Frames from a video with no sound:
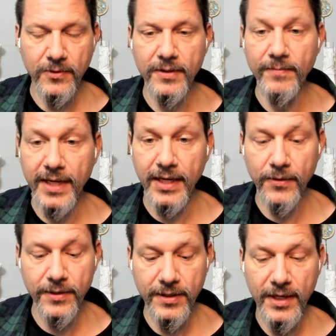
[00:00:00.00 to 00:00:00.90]

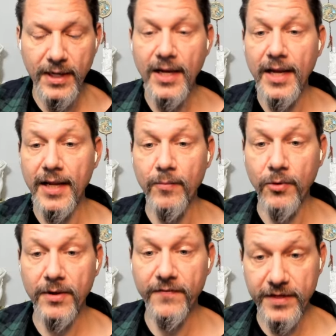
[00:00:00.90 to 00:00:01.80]
empowered and
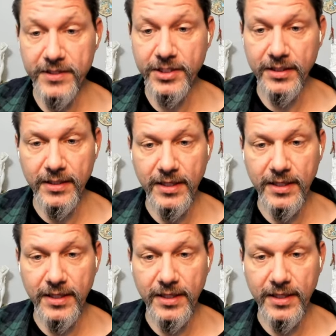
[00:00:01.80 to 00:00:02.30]
more efficient